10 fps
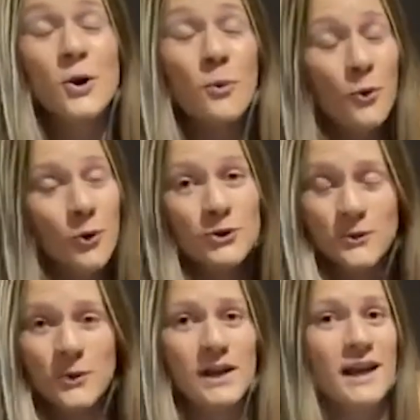
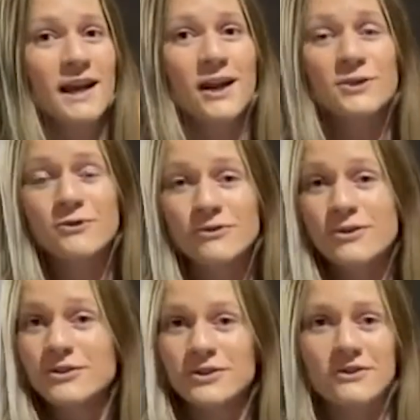award-winning
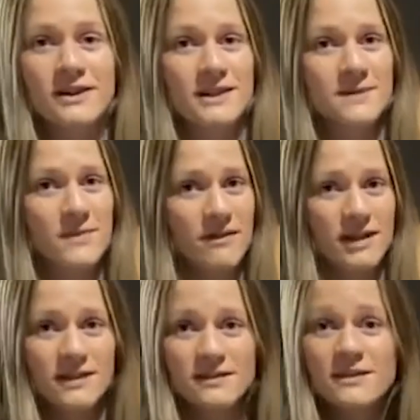True Student Experience.